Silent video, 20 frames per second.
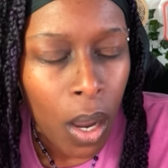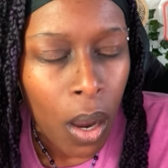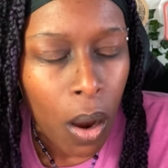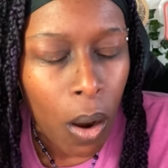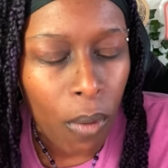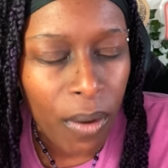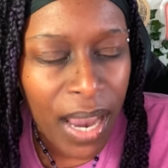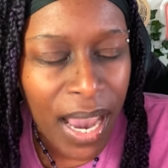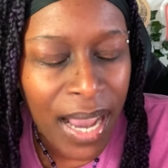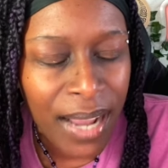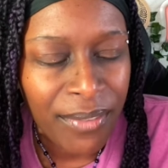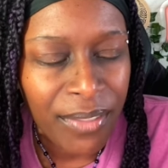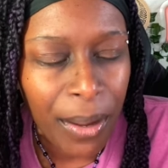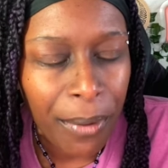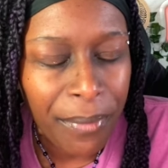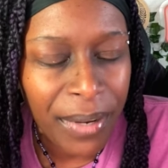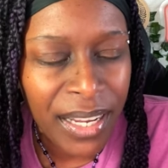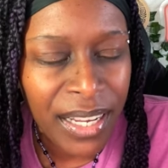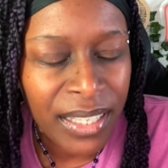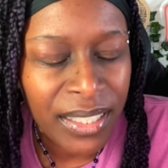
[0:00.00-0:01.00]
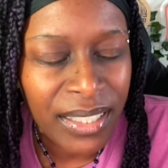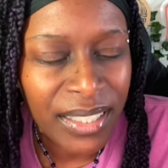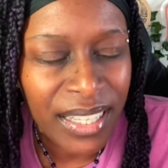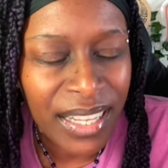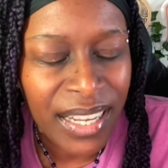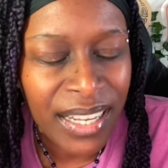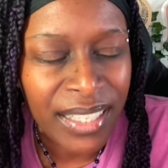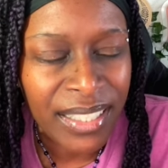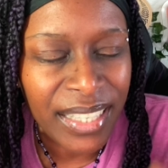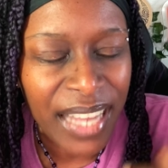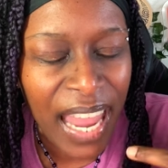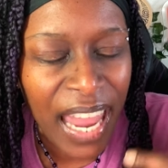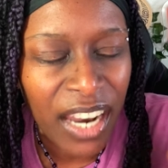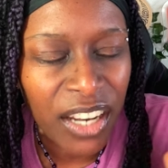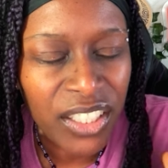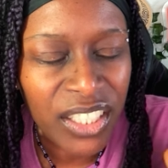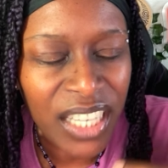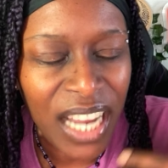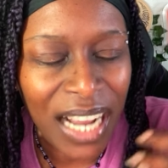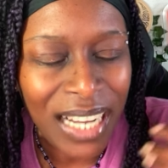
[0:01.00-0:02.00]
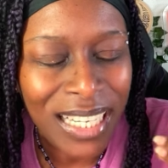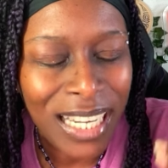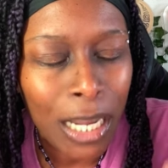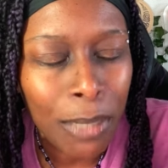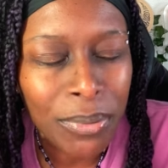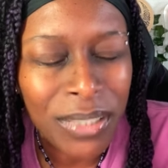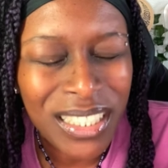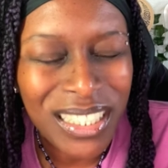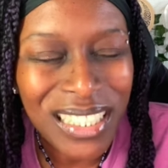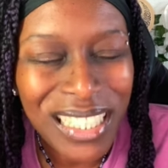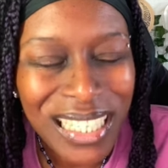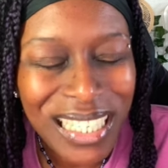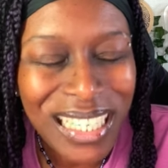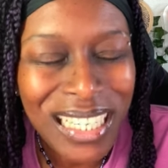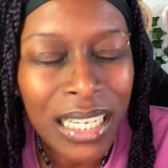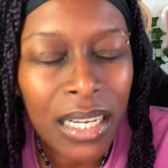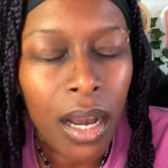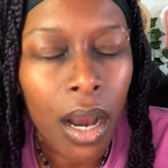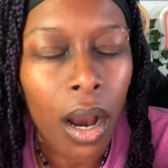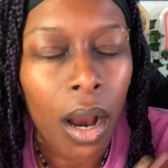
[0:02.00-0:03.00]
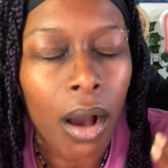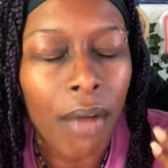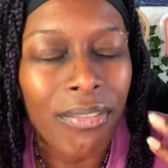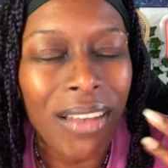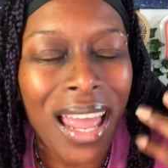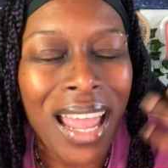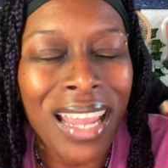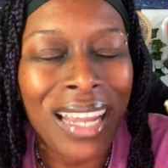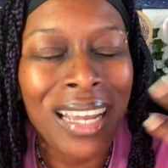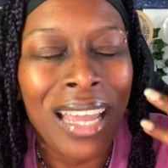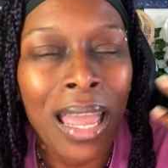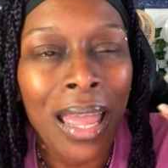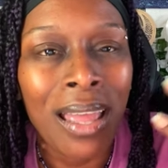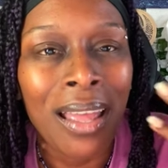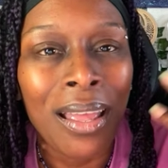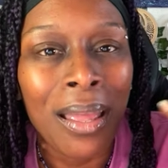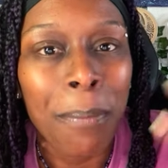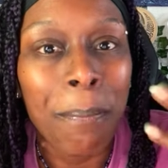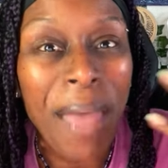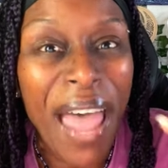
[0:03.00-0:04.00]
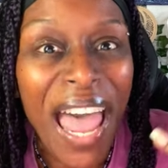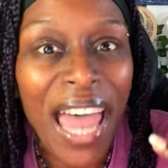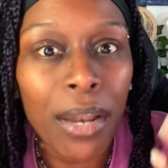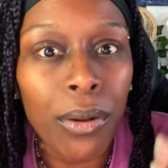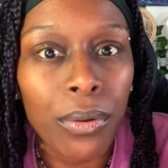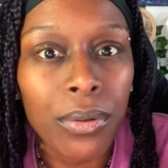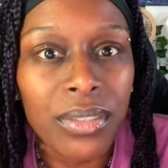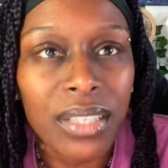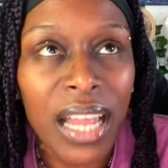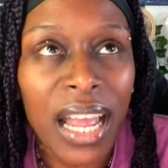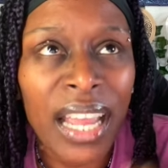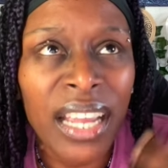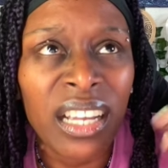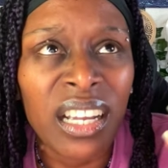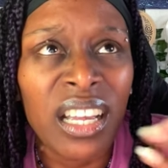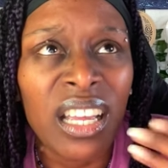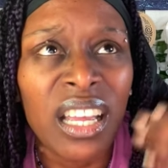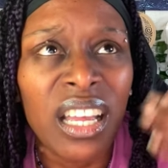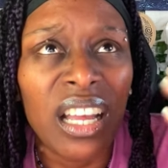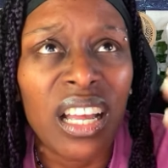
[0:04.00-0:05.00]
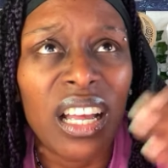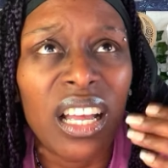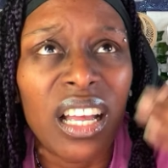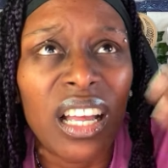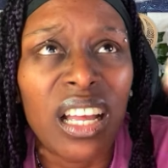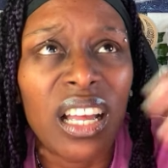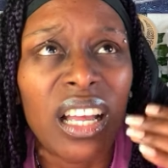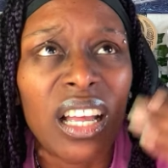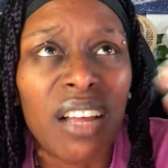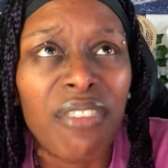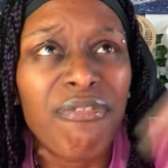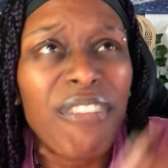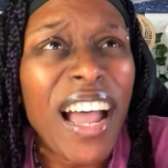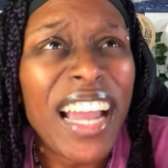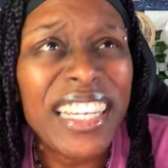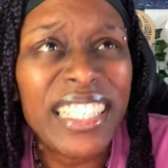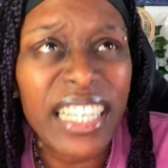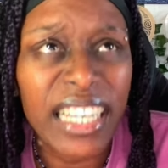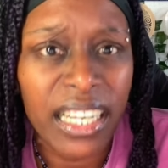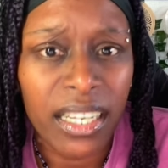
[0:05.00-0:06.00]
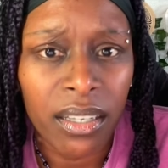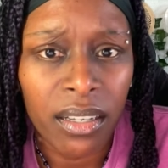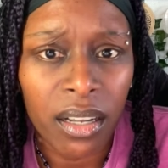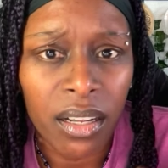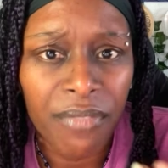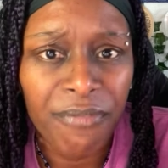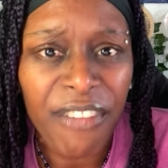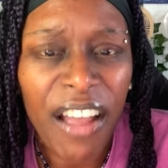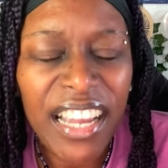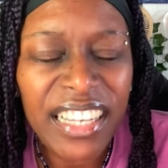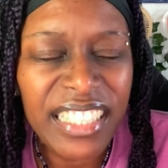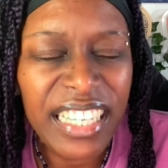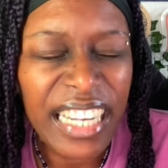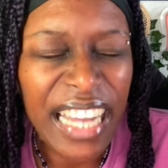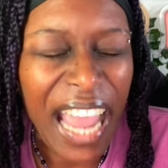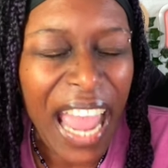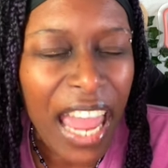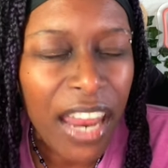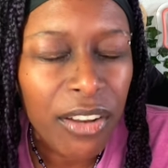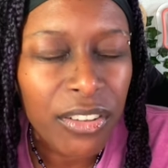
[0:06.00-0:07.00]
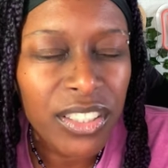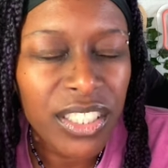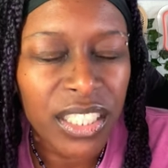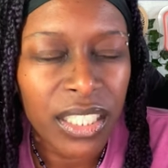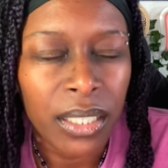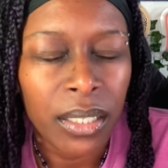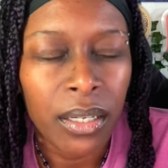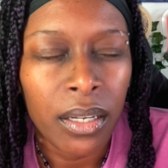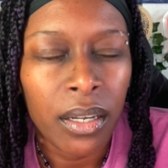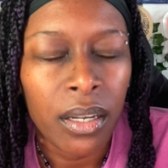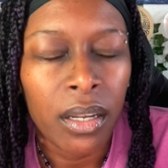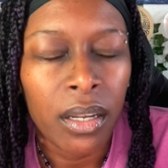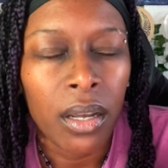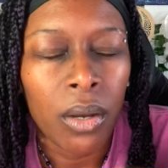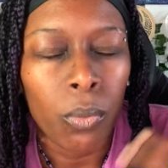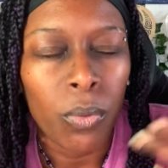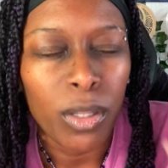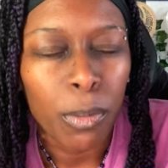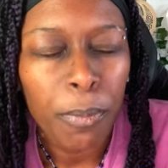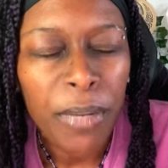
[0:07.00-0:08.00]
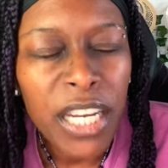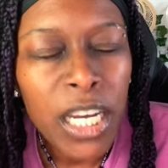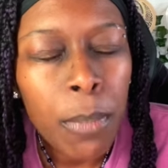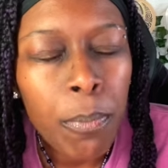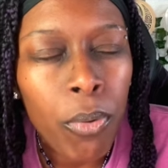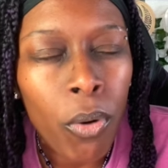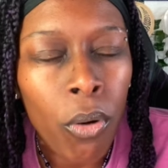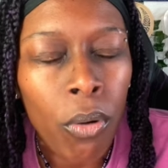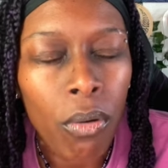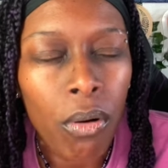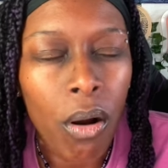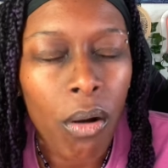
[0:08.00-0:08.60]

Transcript: Okay, there is this energy I kept seeing of like battles, like uh, fighting, fighting energy with people.